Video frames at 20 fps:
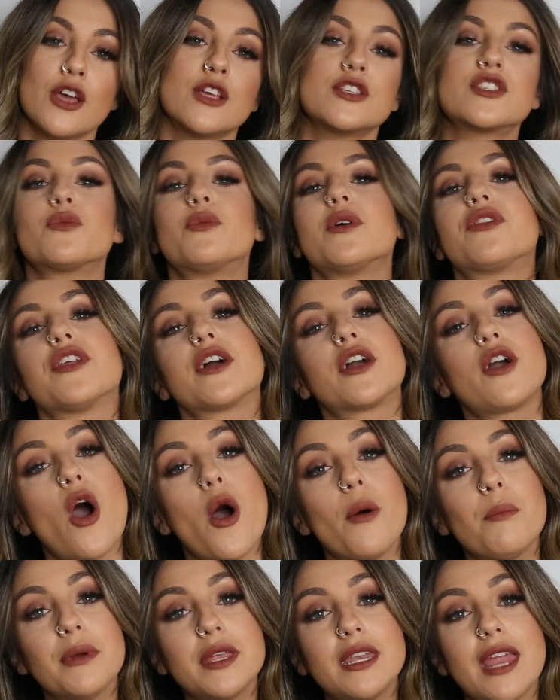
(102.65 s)
So with the
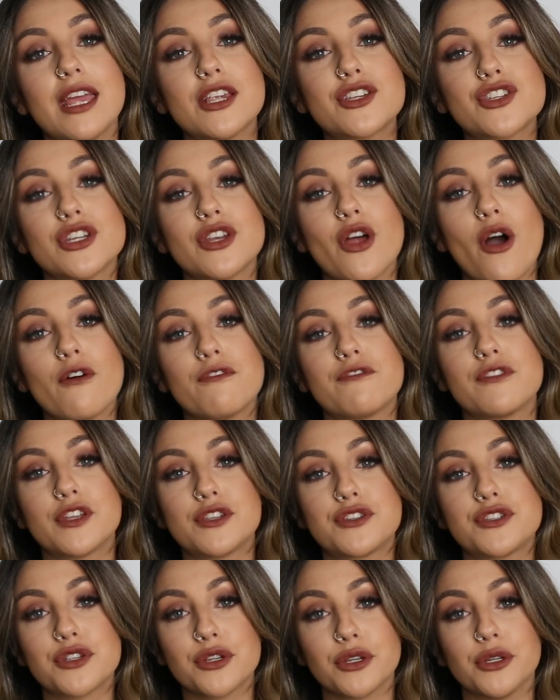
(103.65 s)
combination of
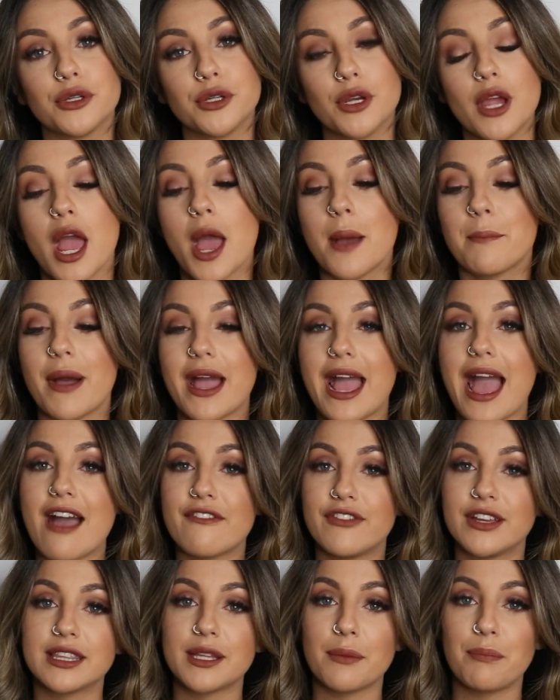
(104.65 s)
the two, by
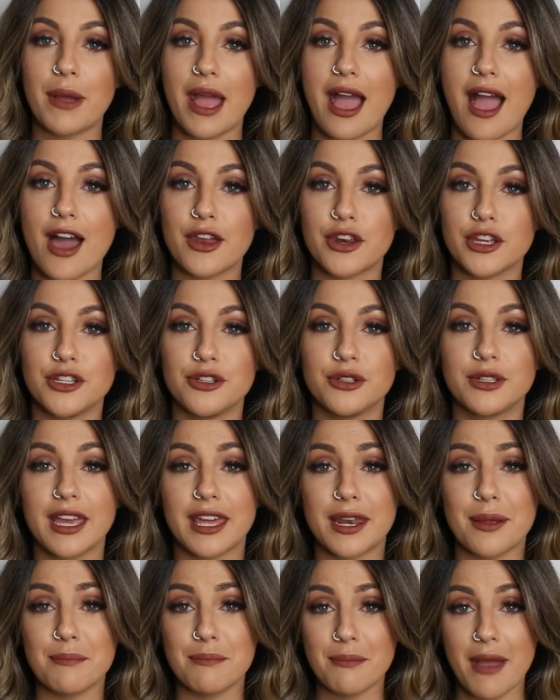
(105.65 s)
having the powder you
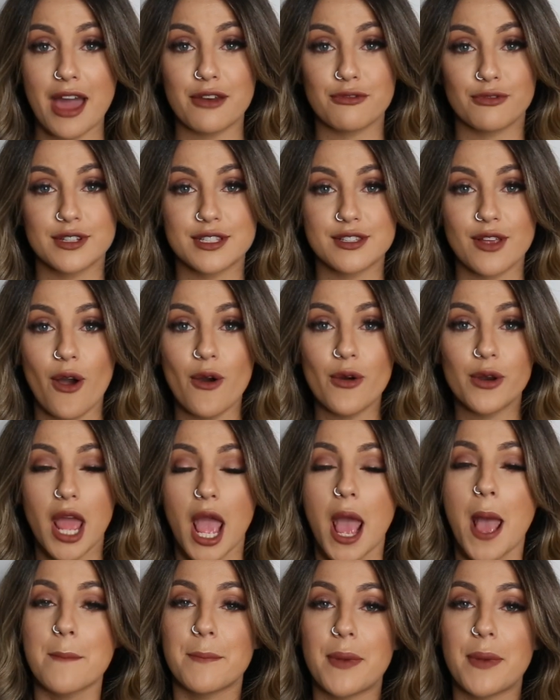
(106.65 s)
get a matte result,